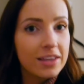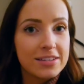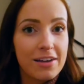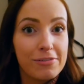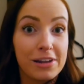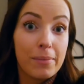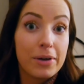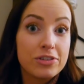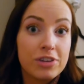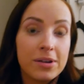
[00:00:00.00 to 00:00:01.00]
is definitely up
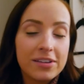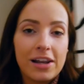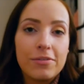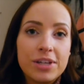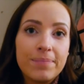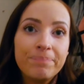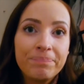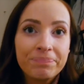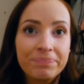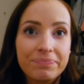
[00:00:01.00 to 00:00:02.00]
my street because I love gin.
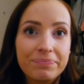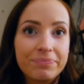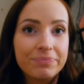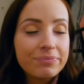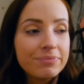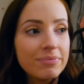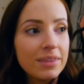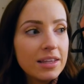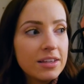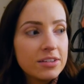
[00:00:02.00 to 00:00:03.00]

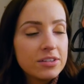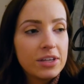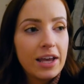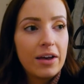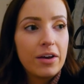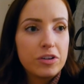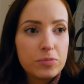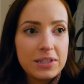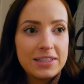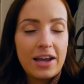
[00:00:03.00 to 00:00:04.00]
So yeah, I
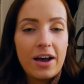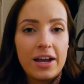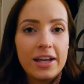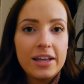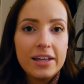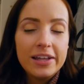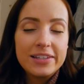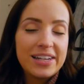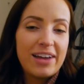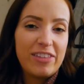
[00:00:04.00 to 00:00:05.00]
just went to say hi.
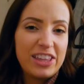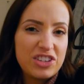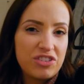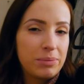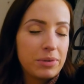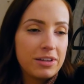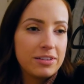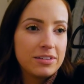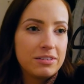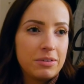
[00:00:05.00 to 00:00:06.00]
Didn't have anything to drink
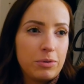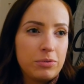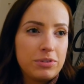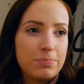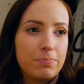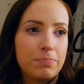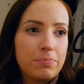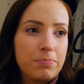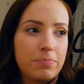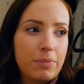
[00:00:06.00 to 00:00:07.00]
because it was
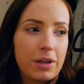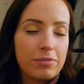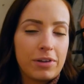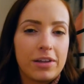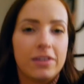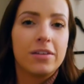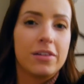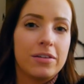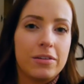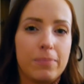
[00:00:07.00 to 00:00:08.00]
kind of like
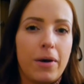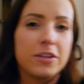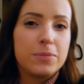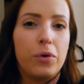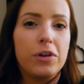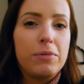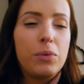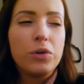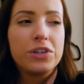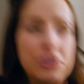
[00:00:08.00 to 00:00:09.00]
past the point of me
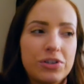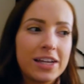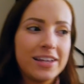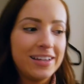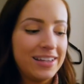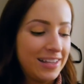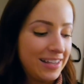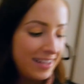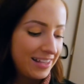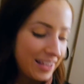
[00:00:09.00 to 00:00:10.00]
wanting a drink.
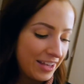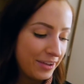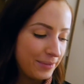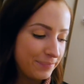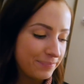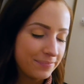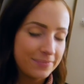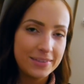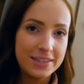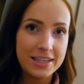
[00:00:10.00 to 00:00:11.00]
So
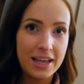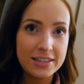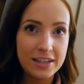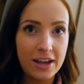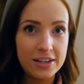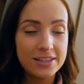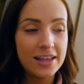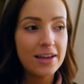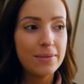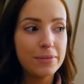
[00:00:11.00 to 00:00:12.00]
yeah, I said hi to
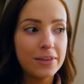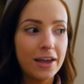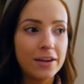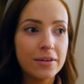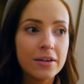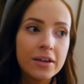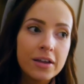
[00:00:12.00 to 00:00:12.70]
them, and then